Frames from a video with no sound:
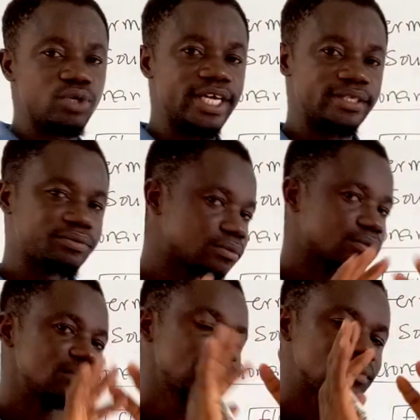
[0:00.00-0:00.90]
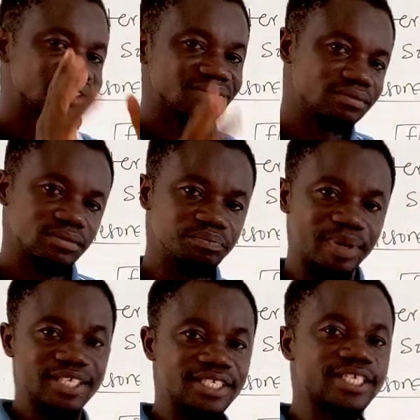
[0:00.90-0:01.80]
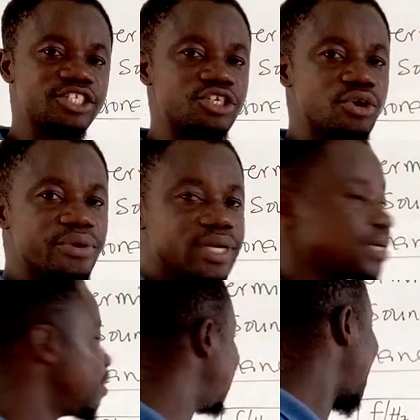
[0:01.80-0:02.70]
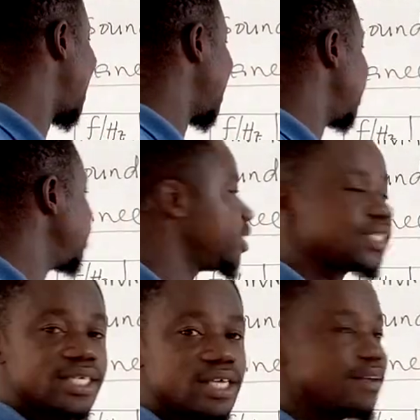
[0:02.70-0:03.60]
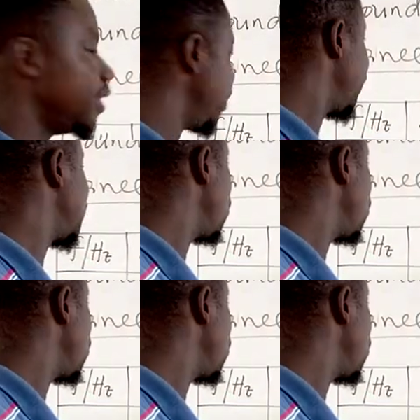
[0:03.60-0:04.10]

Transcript: the basic theory behind the reason